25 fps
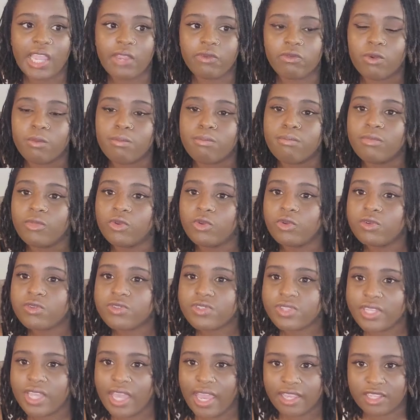It
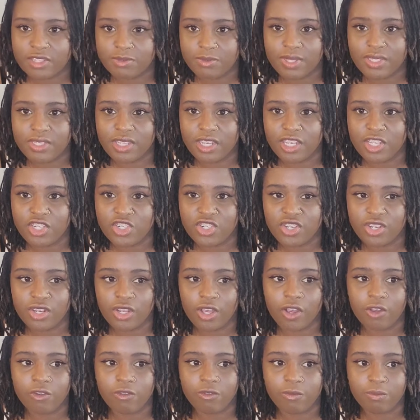removes the expectation
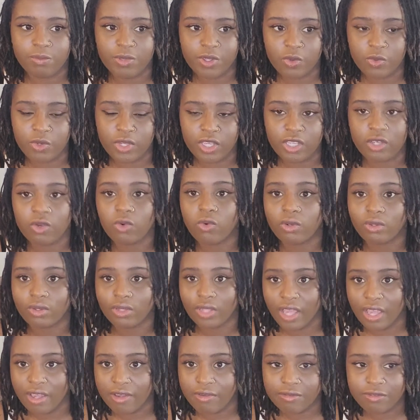of beauty or
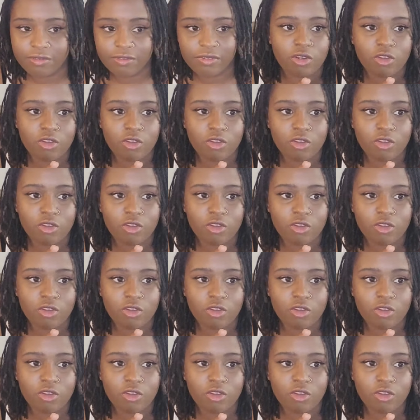love.